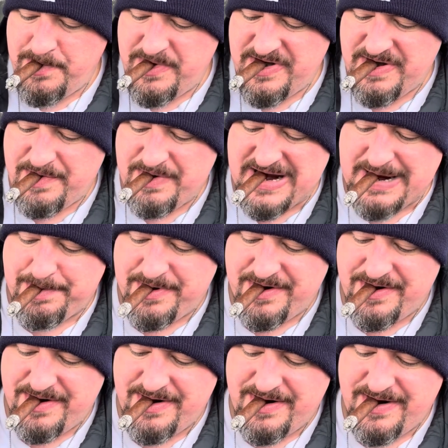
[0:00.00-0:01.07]
the wrapper
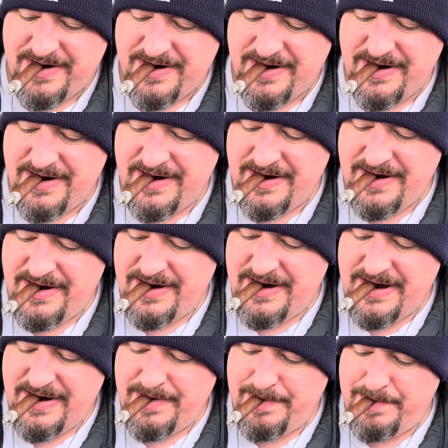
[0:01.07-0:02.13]

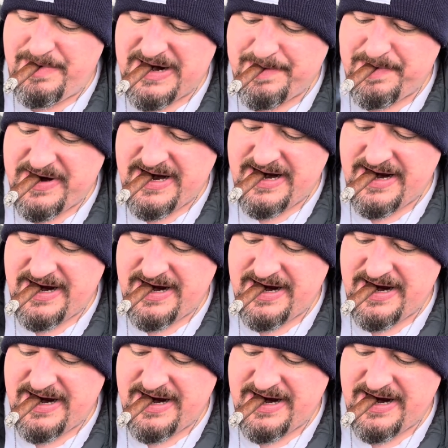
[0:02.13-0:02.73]
might be